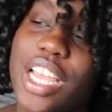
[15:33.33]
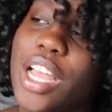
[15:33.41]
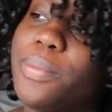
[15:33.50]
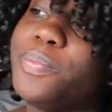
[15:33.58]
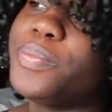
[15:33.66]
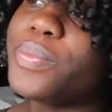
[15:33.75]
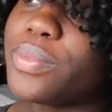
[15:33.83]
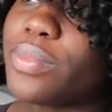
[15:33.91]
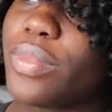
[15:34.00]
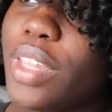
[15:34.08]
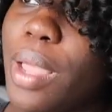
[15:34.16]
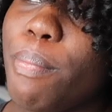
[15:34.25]
Um,
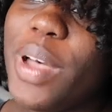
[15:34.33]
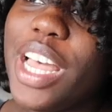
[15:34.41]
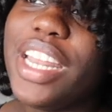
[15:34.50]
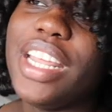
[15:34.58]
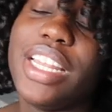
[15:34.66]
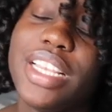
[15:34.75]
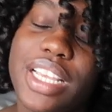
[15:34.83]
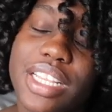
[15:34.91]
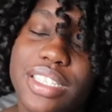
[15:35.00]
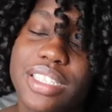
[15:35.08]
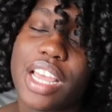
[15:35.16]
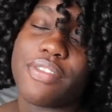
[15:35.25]
but it,
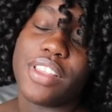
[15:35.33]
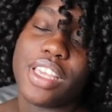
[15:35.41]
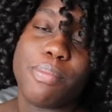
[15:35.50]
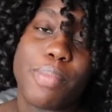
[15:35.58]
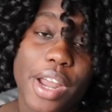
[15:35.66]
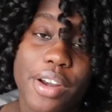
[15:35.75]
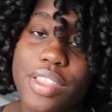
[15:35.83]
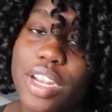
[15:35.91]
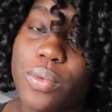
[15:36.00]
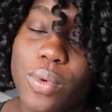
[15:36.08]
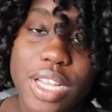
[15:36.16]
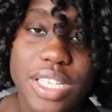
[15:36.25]
it's definitely better than
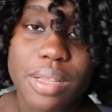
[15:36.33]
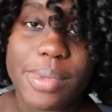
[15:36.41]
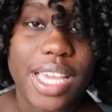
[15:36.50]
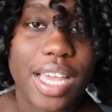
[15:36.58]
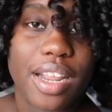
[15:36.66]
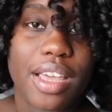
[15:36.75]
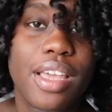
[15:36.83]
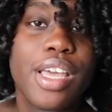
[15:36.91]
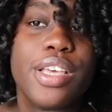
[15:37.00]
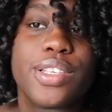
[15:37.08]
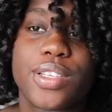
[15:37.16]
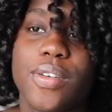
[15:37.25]
it was at the beginning,
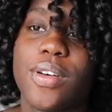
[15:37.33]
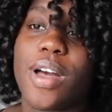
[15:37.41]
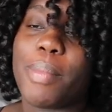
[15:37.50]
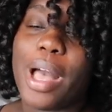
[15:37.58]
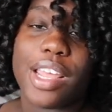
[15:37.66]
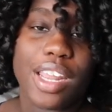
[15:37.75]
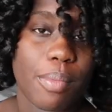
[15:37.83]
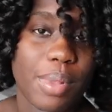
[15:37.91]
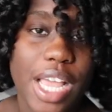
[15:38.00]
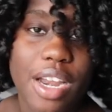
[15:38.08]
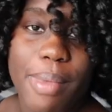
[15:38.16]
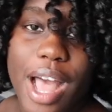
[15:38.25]
so I'm not gonna
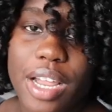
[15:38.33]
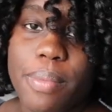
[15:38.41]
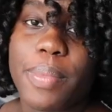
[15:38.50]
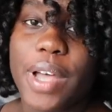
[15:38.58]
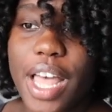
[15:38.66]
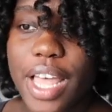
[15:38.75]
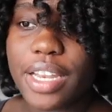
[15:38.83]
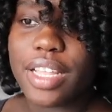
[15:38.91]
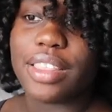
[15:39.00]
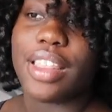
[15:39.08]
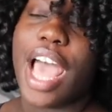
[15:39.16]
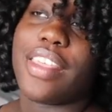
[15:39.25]
complain about it. But
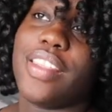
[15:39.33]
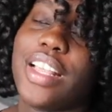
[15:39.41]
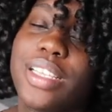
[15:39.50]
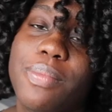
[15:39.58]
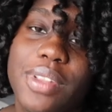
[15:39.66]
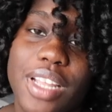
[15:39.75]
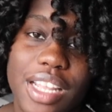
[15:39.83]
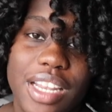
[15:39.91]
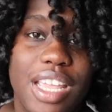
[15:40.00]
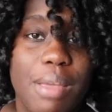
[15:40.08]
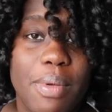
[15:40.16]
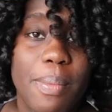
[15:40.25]
I think that's something that to
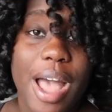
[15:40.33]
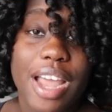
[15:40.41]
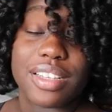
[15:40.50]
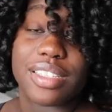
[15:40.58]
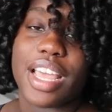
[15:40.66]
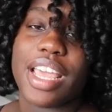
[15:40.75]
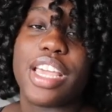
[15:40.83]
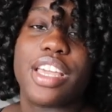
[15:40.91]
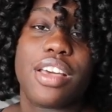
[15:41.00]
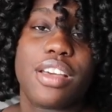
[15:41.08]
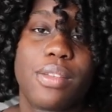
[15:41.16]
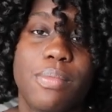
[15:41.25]
keep in mind is that it
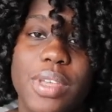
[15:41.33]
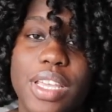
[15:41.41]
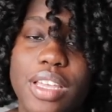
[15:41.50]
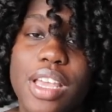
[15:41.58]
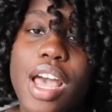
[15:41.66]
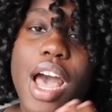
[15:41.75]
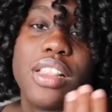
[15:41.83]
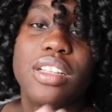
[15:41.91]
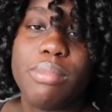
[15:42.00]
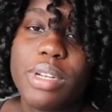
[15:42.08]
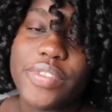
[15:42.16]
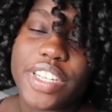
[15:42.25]
could be a
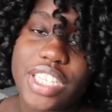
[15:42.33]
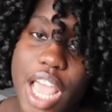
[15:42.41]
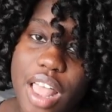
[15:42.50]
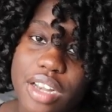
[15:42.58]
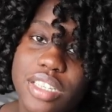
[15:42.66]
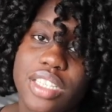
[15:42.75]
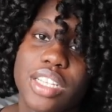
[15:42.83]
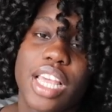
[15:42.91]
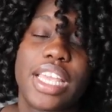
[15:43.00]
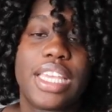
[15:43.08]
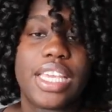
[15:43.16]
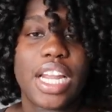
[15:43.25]
little bit of a challenge to
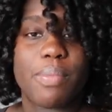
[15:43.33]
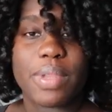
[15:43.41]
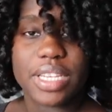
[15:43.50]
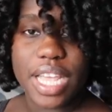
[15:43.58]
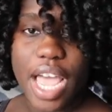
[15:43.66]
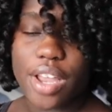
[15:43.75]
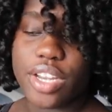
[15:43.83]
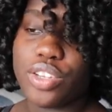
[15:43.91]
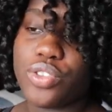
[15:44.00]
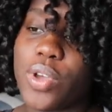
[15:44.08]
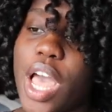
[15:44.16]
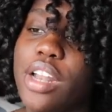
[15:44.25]
like get up and down and
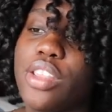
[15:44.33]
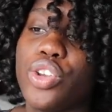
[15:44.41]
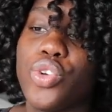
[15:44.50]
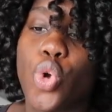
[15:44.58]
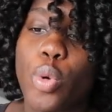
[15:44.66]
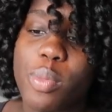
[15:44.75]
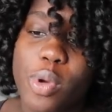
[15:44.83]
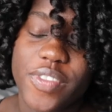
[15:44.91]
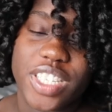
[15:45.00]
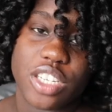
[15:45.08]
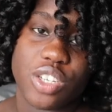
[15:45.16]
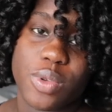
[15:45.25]
do kind of the normal
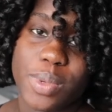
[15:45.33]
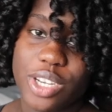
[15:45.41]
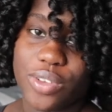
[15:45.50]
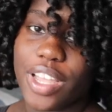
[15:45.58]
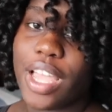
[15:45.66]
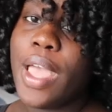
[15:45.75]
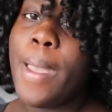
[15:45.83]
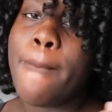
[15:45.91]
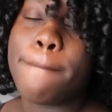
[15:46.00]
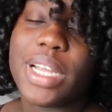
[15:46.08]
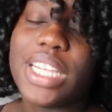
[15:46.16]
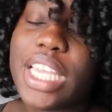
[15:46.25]
moves that you would be doing.
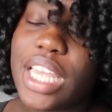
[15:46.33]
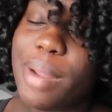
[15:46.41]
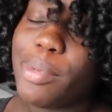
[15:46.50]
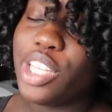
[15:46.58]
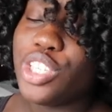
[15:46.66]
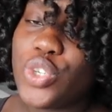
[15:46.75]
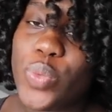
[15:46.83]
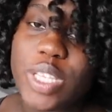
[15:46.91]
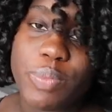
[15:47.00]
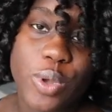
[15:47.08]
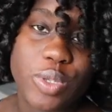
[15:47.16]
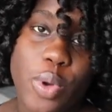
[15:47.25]
But again, I'm only two weeks
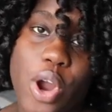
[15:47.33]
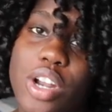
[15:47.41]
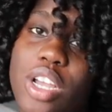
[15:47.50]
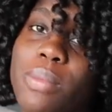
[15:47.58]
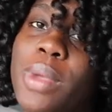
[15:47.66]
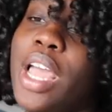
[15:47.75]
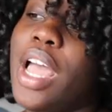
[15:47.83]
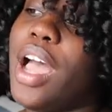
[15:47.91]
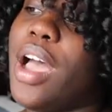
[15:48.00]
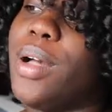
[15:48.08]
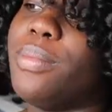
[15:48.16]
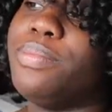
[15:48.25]
postpartum.
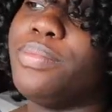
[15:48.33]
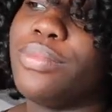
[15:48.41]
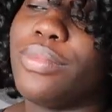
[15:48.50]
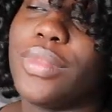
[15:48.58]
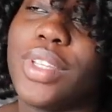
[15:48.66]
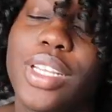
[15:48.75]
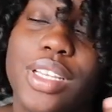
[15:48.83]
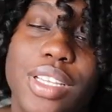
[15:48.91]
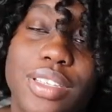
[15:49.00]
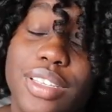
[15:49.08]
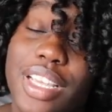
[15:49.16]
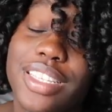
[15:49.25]
Um,
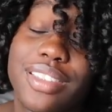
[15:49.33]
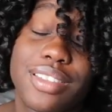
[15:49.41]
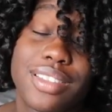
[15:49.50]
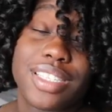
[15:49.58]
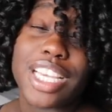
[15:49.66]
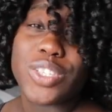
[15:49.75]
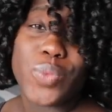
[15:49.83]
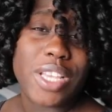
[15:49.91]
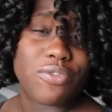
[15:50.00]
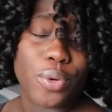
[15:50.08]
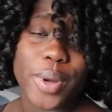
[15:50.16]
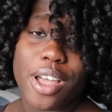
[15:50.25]
it's, it's six weeks
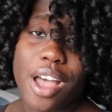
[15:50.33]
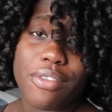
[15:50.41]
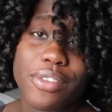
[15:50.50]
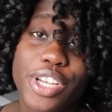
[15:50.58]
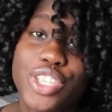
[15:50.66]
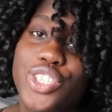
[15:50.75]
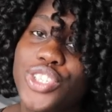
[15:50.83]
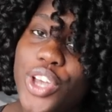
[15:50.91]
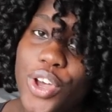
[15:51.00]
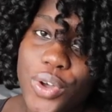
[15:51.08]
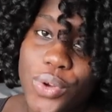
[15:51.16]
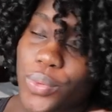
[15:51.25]
for recovery,
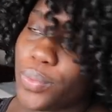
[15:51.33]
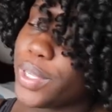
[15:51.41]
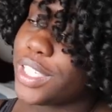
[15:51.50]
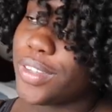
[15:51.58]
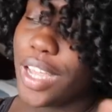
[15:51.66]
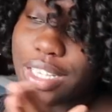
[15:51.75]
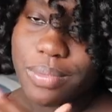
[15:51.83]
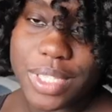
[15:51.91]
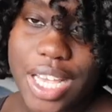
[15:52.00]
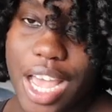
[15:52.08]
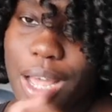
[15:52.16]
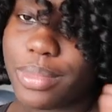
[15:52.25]
so we still got some
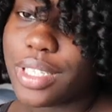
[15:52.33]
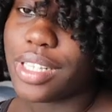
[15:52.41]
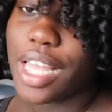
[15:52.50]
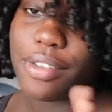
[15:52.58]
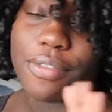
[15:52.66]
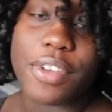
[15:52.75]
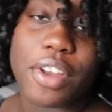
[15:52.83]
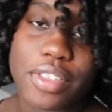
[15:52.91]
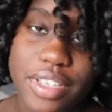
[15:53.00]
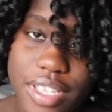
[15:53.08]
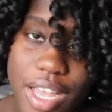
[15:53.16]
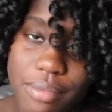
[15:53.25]
time to like figure
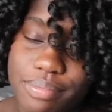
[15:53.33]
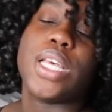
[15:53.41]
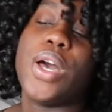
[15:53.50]
this out.